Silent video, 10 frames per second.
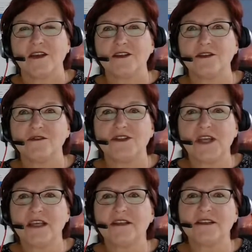So
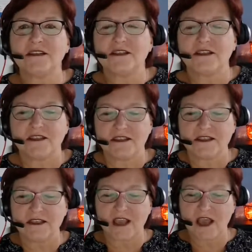just
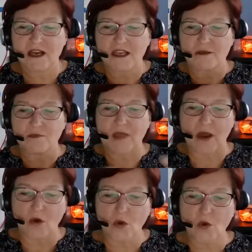kind of
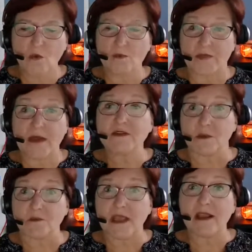that was
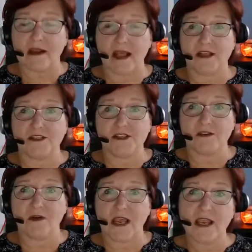a big
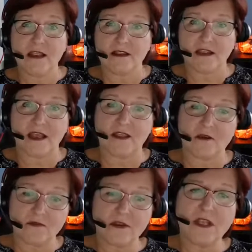analogy, right? And
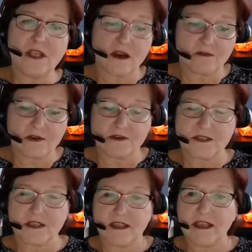that really got Rose
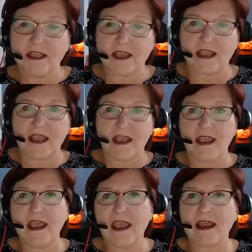to thinking,
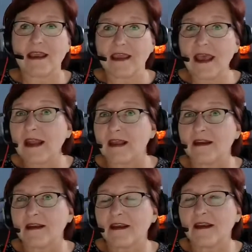hey, I get
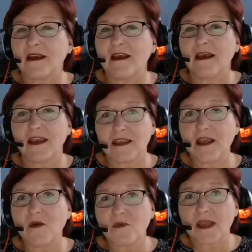it. I
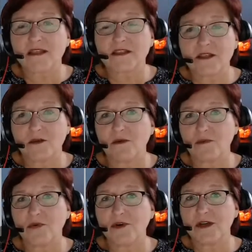get why it's so
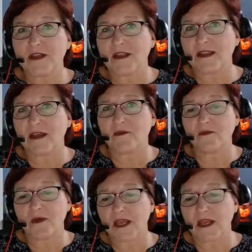important that
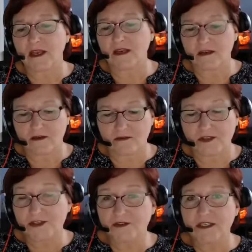when
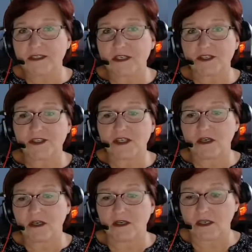Judy says she
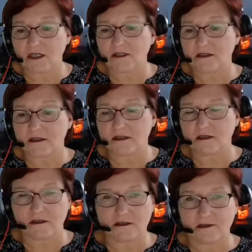needs,
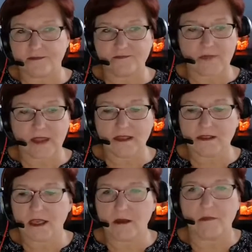let's
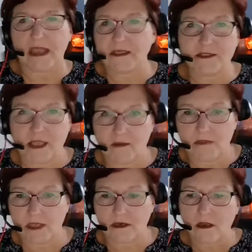say, a bank
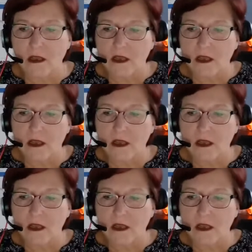statement